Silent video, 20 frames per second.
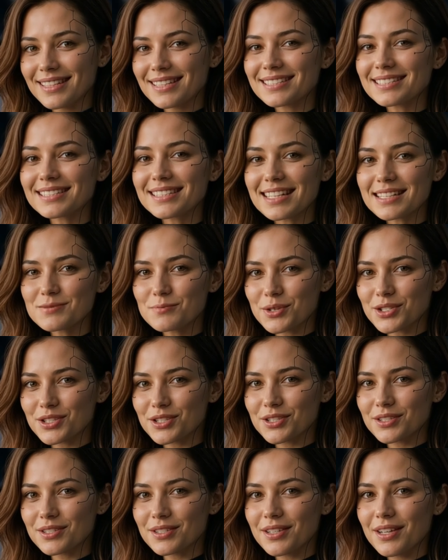Today's
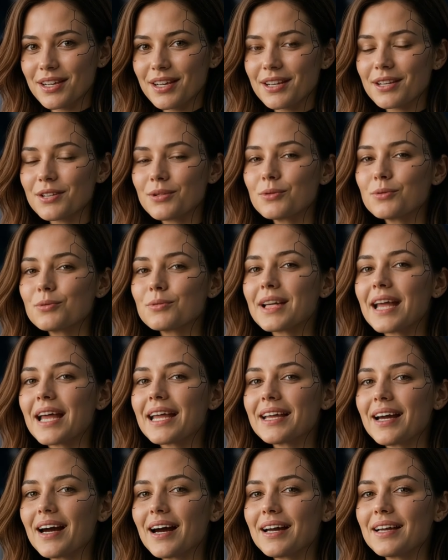mission, Claude
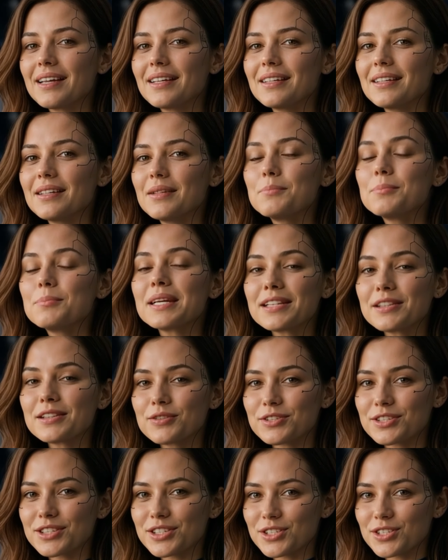AI,
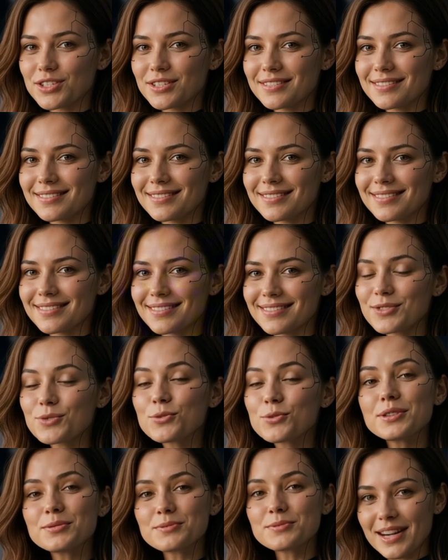Beginner Edition.
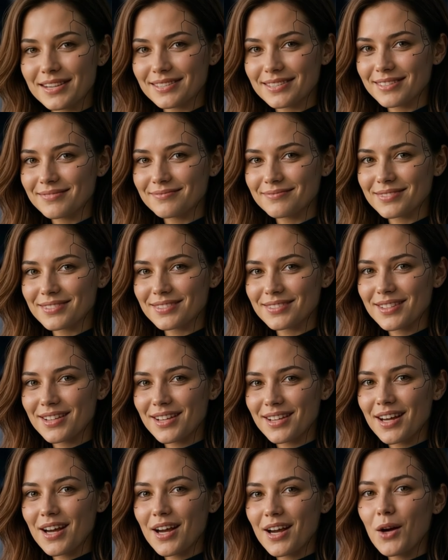3 objectives.
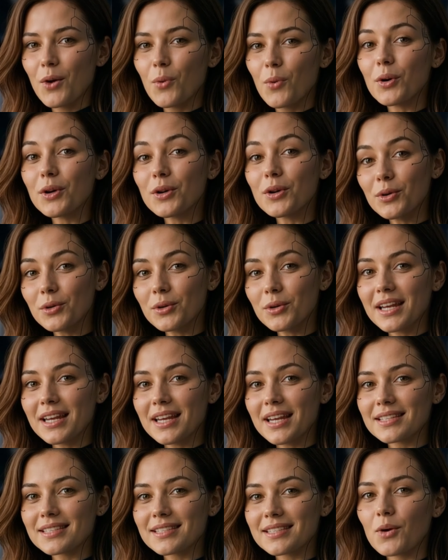What Claude
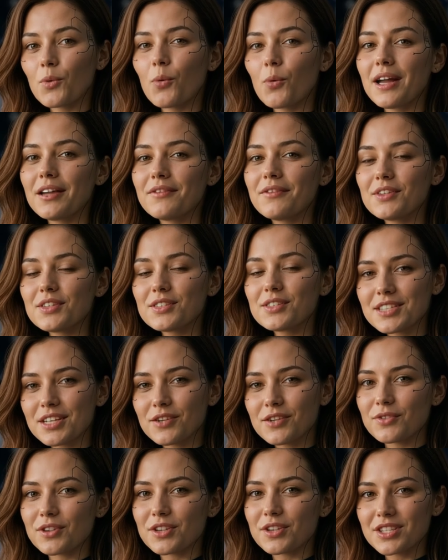is and why it feels
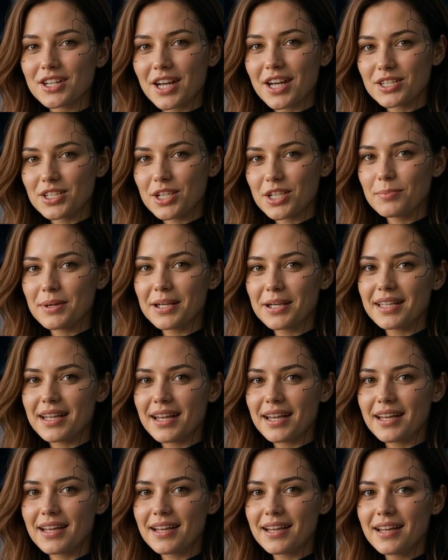different to
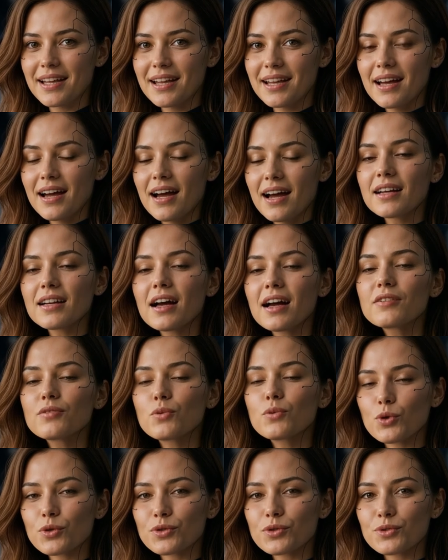ChatGPT. A live
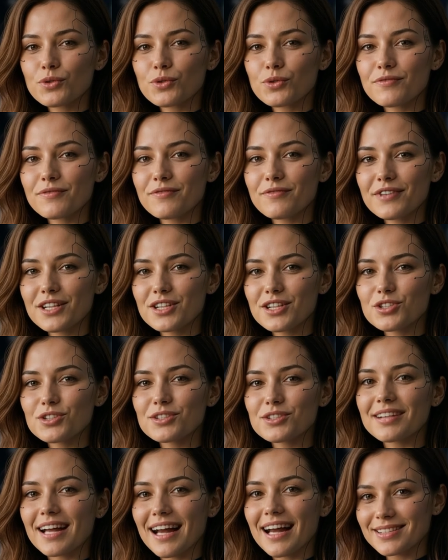walkthrough of the
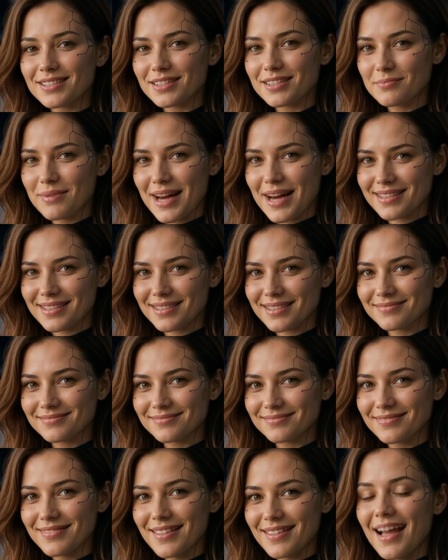features that actually matter.
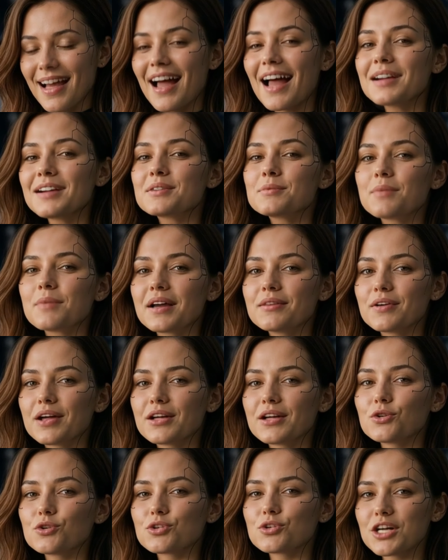How to
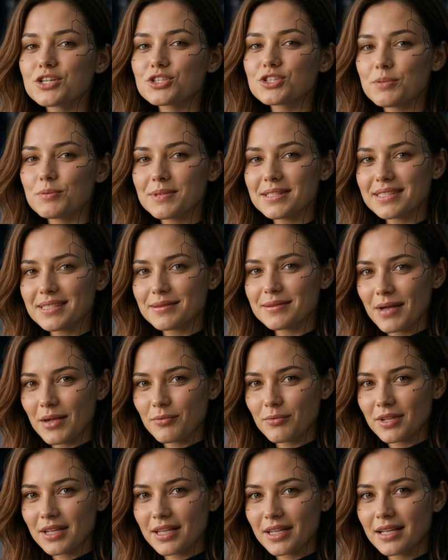migrate your ChatGPT
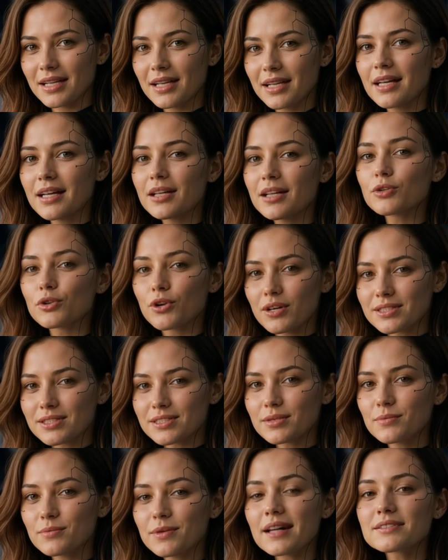memory
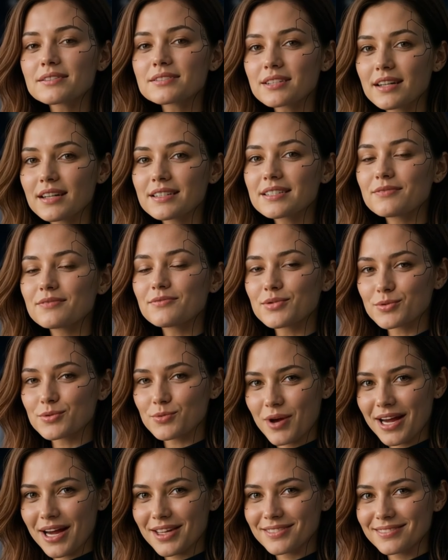across without starting from
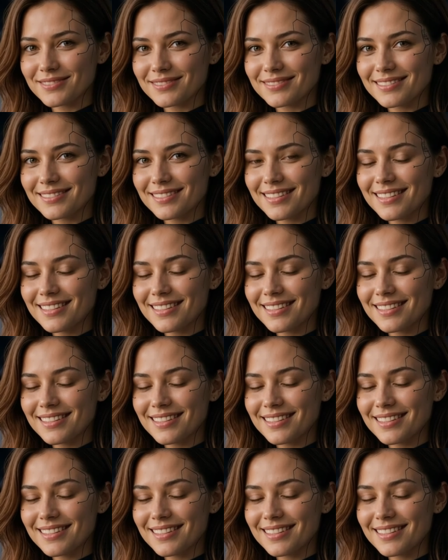scratch.